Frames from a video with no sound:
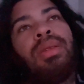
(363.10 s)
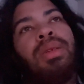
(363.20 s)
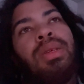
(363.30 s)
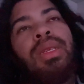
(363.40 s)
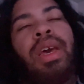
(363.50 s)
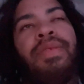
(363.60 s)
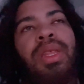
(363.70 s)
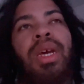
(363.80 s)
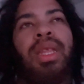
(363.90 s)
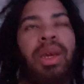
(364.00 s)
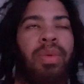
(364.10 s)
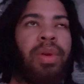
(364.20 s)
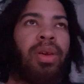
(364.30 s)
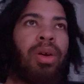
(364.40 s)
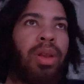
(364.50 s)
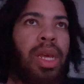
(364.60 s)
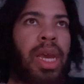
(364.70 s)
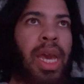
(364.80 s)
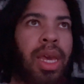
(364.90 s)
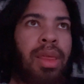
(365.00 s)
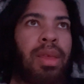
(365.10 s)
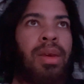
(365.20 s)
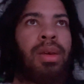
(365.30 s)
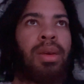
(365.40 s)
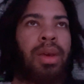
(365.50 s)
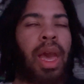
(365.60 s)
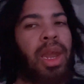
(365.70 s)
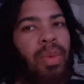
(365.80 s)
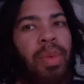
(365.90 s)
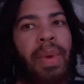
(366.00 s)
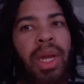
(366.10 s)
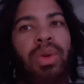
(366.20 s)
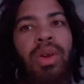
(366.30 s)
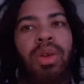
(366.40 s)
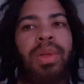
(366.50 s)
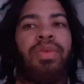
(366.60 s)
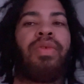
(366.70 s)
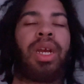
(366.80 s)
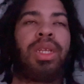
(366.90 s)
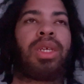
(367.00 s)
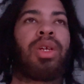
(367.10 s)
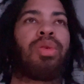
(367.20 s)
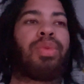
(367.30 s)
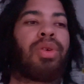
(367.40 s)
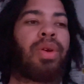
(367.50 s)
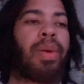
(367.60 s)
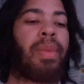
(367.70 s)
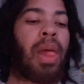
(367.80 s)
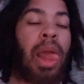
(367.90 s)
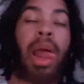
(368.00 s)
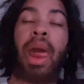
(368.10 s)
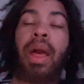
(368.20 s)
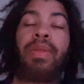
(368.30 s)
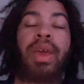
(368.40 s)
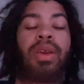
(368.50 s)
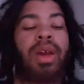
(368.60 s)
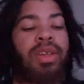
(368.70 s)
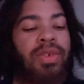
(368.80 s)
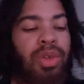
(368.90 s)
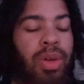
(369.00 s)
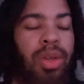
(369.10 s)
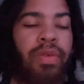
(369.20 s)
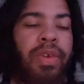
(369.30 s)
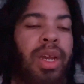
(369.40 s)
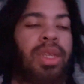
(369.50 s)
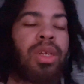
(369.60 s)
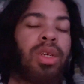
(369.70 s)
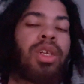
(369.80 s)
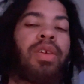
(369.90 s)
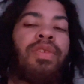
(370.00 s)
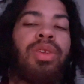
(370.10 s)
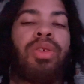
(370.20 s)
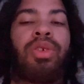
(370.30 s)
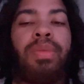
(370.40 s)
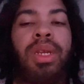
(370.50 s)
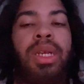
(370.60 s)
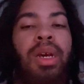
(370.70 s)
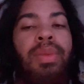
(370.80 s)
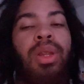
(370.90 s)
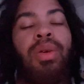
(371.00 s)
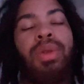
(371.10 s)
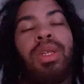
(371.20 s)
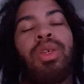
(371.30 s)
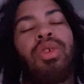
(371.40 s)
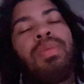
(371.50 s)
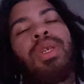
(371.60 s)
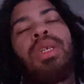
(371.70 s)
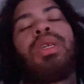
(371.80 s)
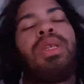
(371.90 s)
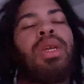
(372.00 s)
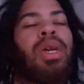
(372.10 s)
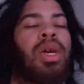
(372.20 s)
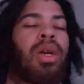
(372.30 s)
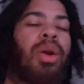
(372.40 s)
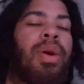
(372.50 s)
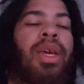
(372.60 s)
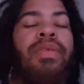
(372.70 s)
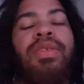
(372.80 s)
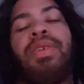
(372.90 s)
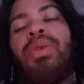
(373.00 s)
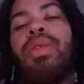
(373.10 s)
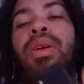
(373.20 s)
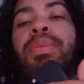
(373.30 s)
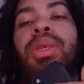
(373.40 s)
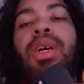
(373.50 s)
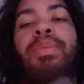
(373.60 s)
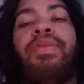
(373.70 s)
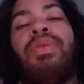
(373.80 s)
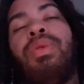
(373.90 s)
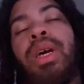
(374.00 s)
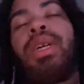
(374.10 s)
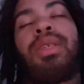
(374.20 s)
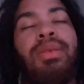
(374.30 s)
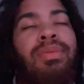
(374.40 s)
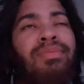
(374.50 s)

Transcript: the 7th I think will be on the 8th. And then we'll be back to our normal schedule program. Thank you guys for joining. Don't forget to check for social media down below in the description. Go ahead and give this video a thumbs up if you liked